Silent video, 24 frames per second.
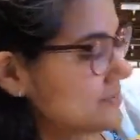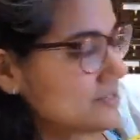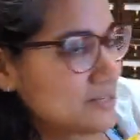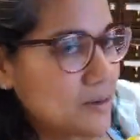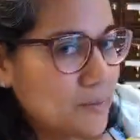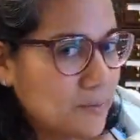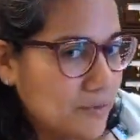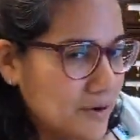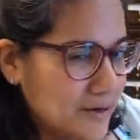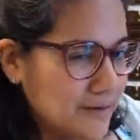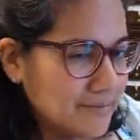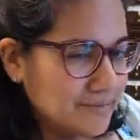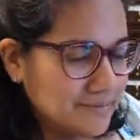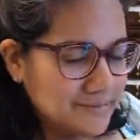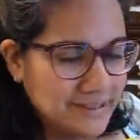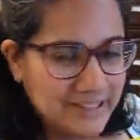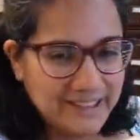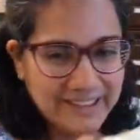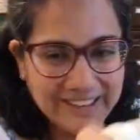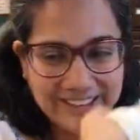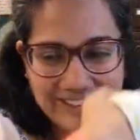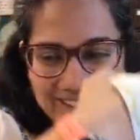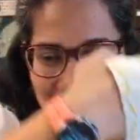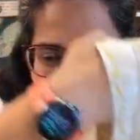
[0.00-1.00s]
somewhere.
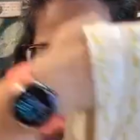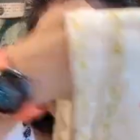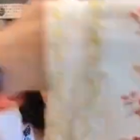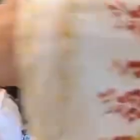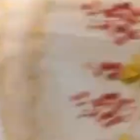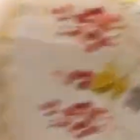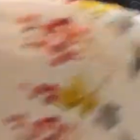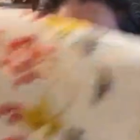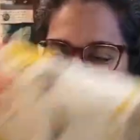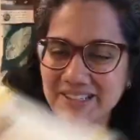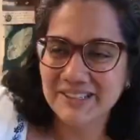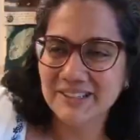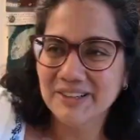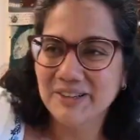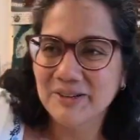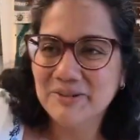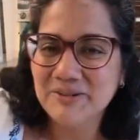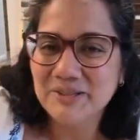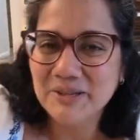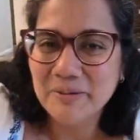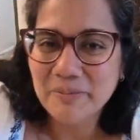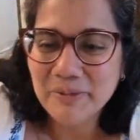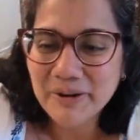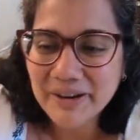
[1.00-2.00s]
It's gonna
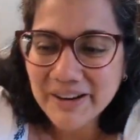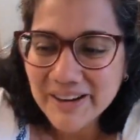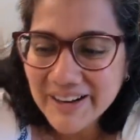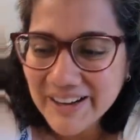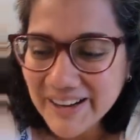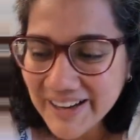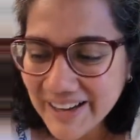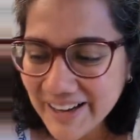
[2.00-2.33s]
go somewhere